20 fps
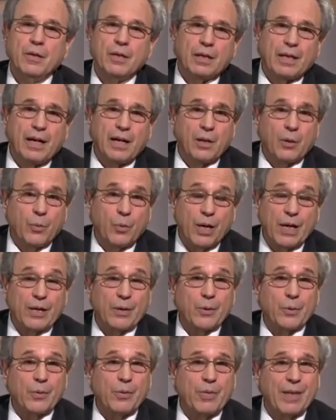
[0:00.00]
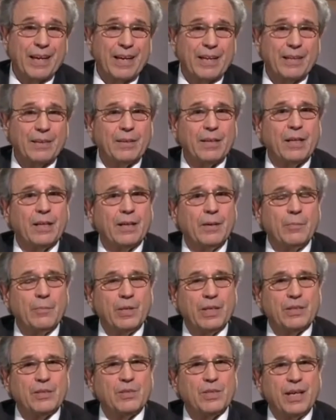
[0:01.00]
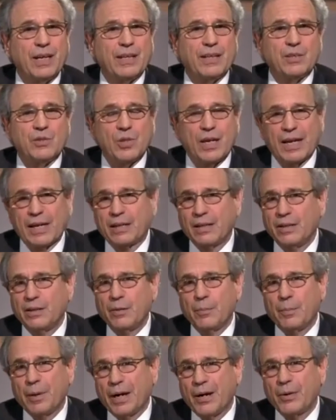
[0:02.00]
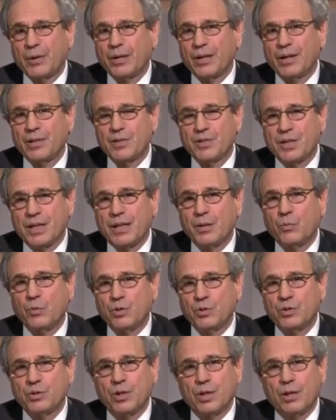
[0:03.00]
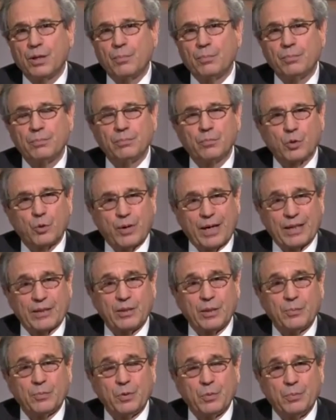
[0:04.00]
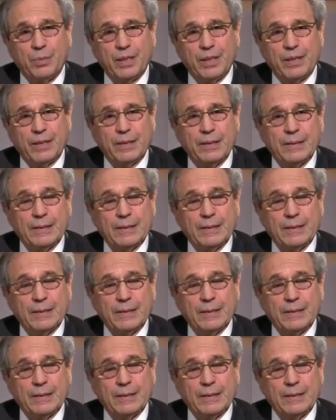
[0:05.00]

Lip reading: Colorado that it's not exactly the paradise that it was cracked up to be.